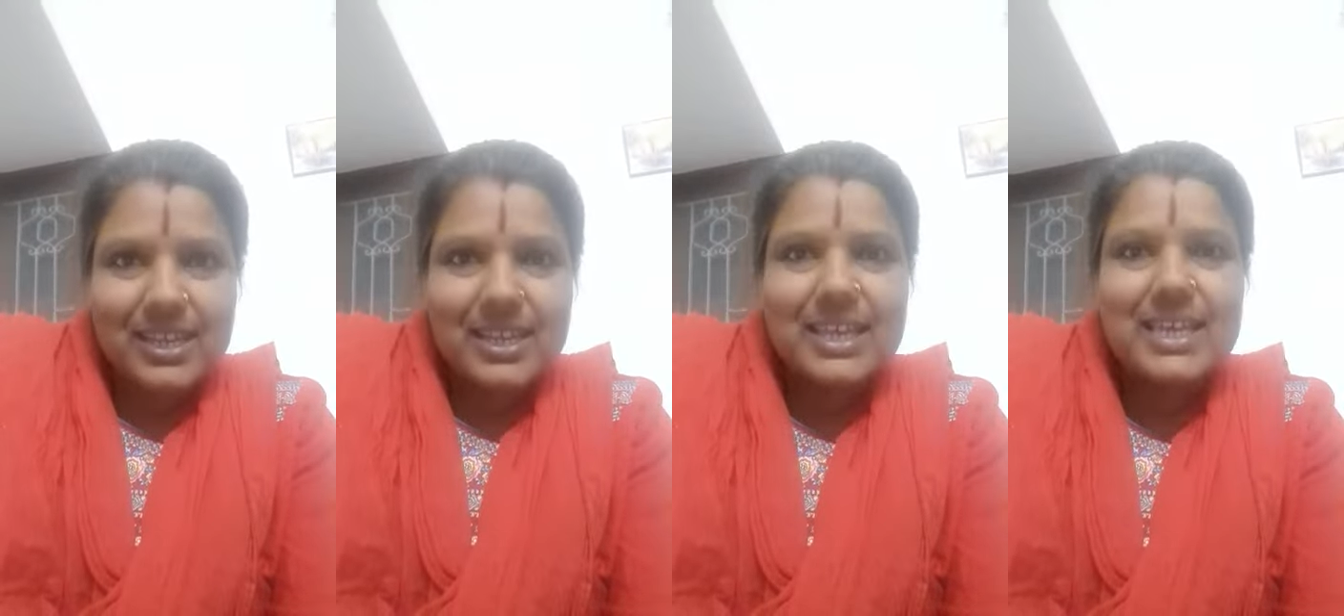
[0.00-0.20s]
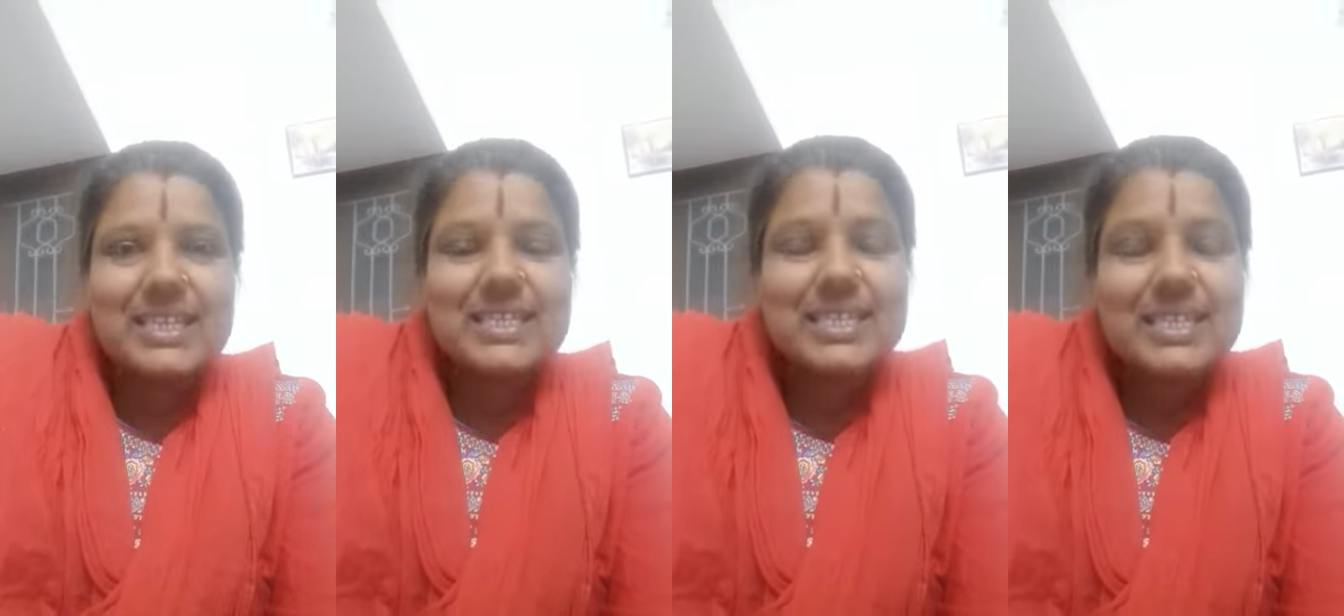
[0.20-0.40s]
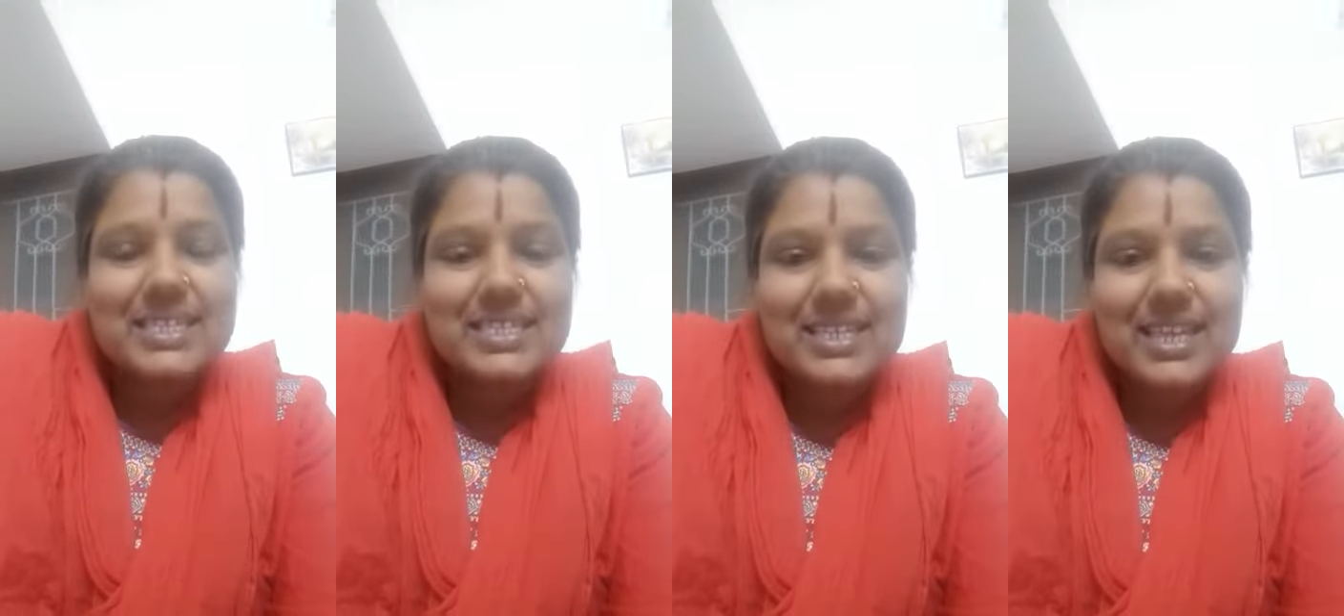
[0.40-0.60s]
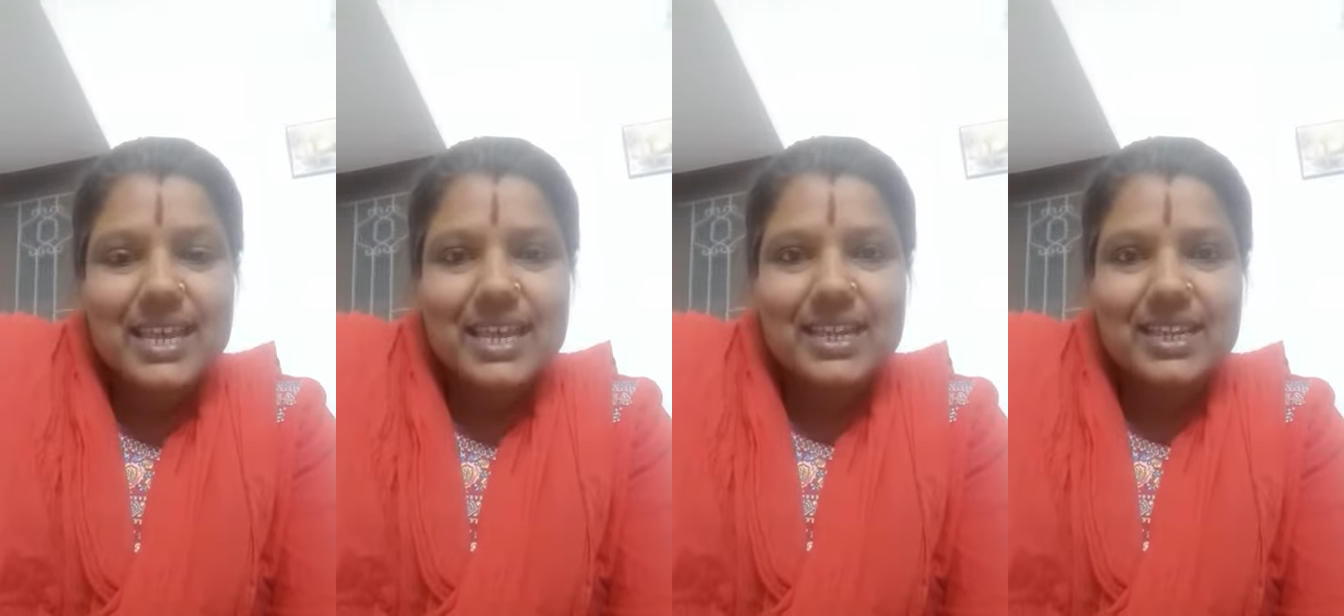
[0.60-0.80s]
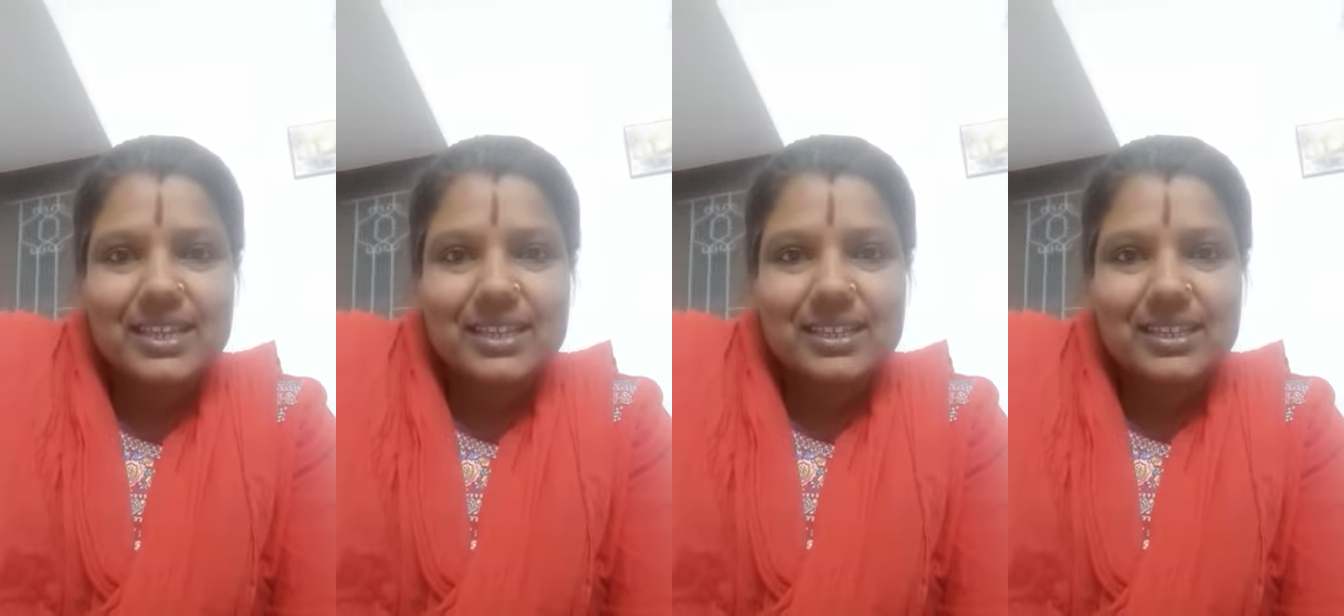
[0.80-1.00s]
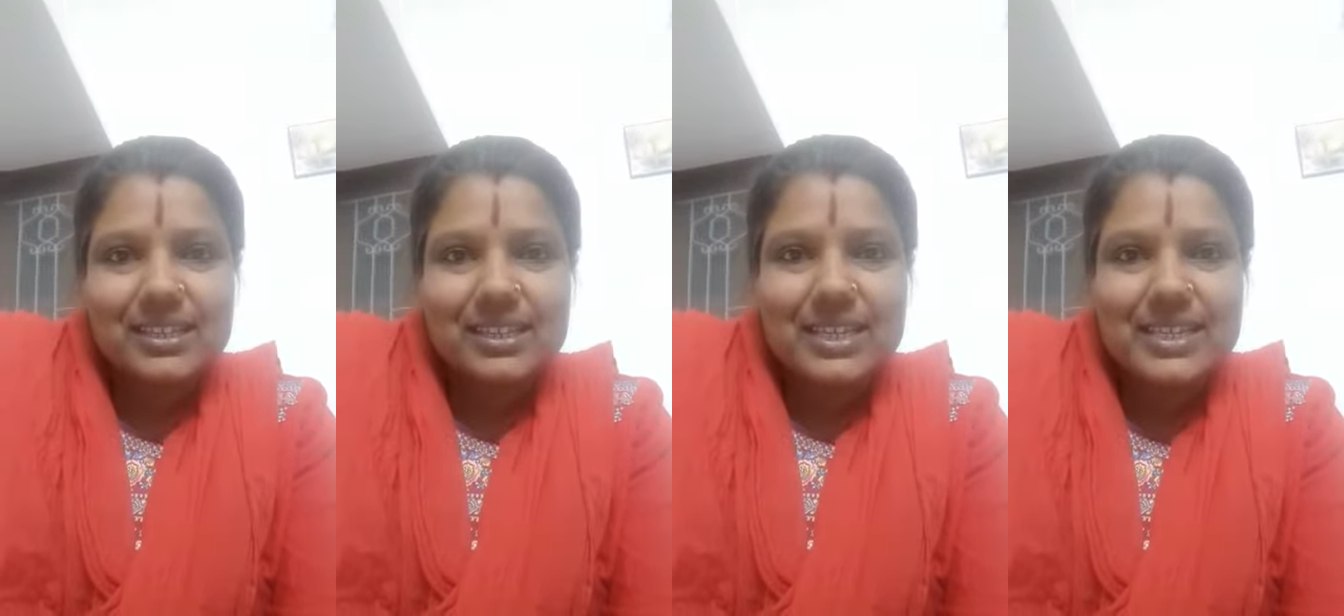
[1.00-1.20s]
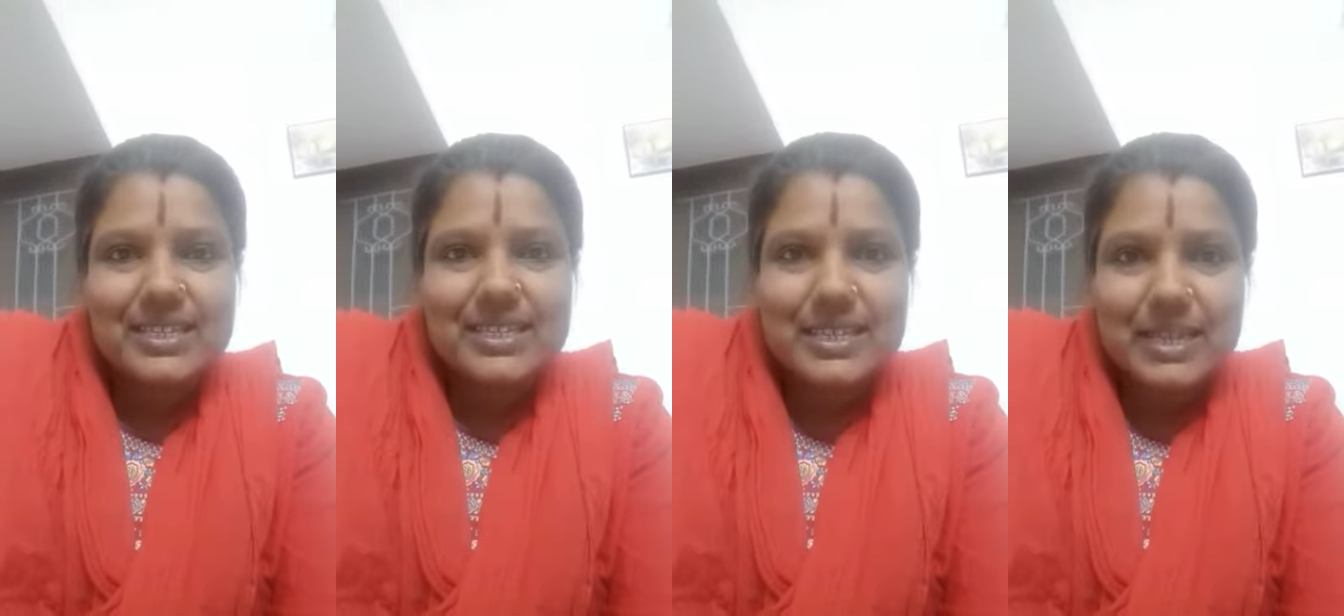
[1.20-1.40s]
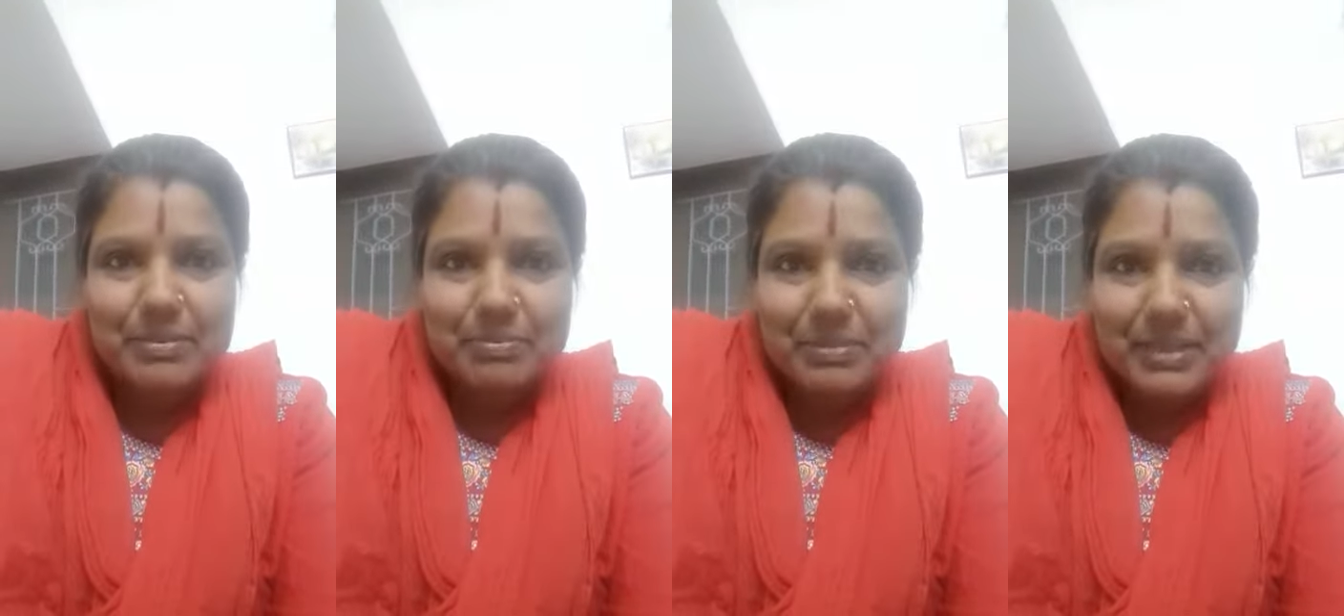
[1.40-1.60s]
is a sign that
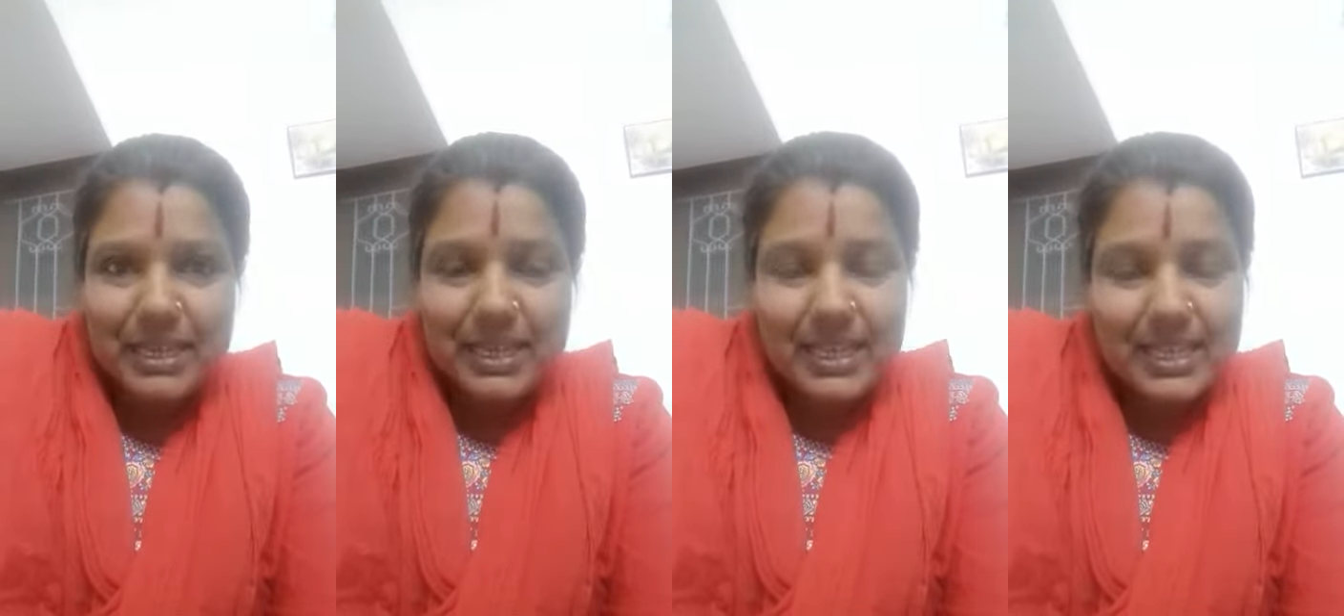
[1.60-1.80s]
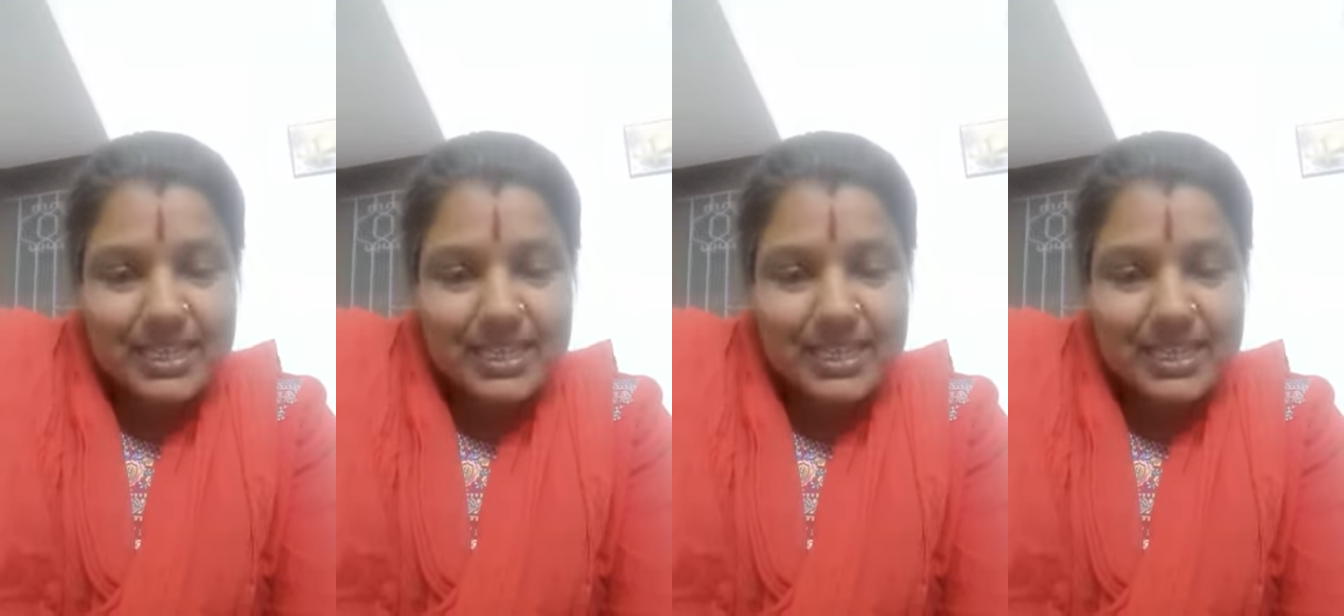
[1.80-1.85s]
something